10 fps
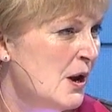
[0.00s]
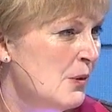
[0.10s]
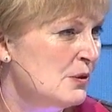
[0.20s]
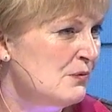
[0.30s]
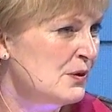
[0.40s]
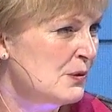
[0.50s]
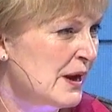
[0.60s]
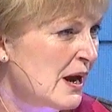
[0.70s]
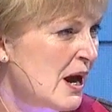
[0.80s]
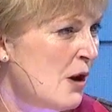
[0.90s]
with figuring
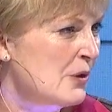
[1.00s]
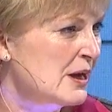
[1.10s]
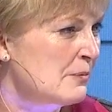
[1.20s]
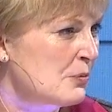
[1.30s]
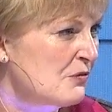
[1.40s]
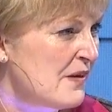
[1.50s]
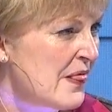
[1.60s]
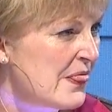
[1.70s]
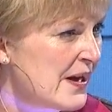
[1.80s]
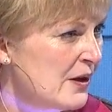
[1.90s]
out how we can
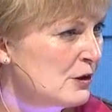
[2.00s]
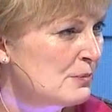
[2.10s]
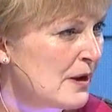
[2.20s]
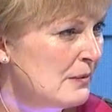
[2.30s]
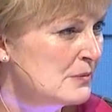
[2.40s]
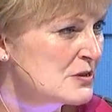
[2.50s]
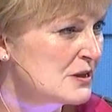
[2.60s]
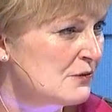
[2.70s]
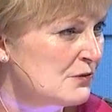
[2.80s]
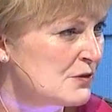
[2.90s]
prevent the health problems in
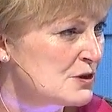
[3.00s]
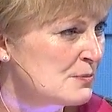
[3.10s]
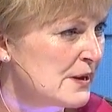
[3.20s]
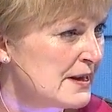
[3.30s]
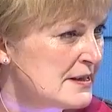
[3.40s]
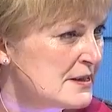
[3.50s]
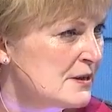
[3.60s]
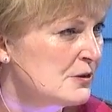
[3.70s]
the first place